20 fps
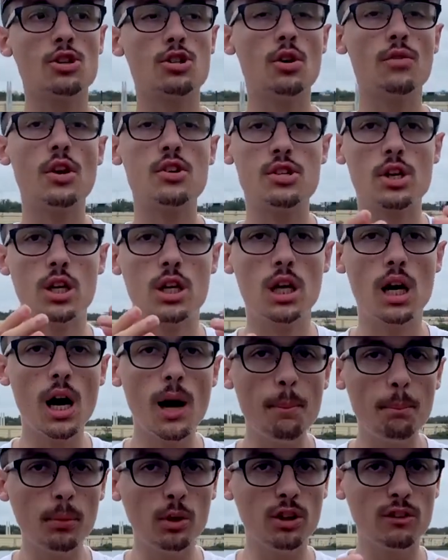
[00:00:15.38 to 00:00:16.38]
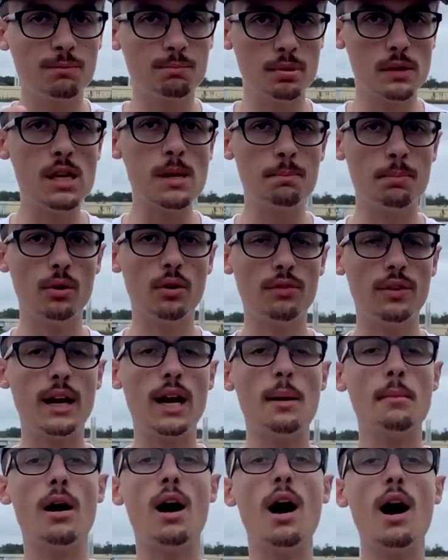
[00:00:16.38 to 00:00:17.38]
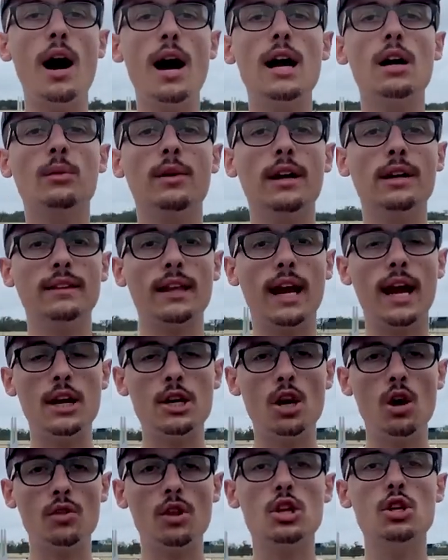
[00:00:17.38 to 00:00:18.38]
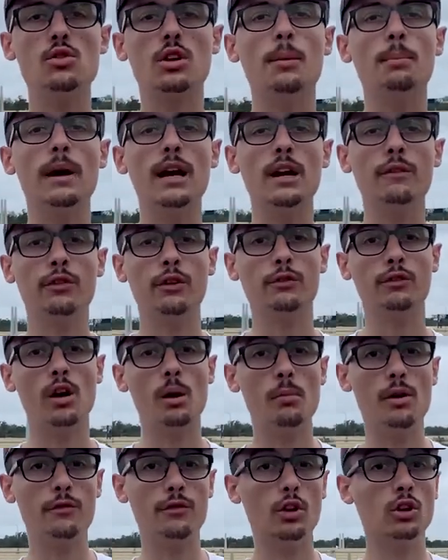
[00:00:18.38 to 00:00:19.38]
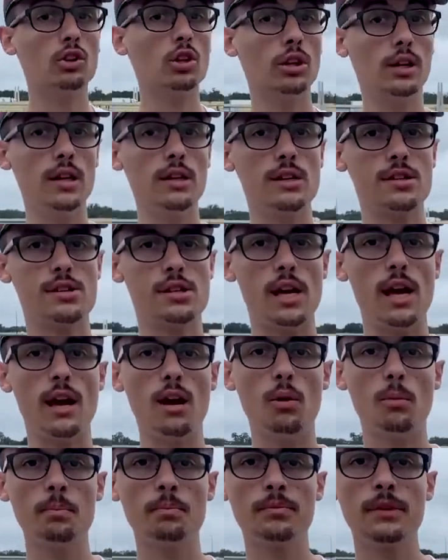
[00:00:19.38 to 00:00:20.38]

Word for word: So there's a couple of people that I'm hiring that I know that you could benefit from if you're looking to scale.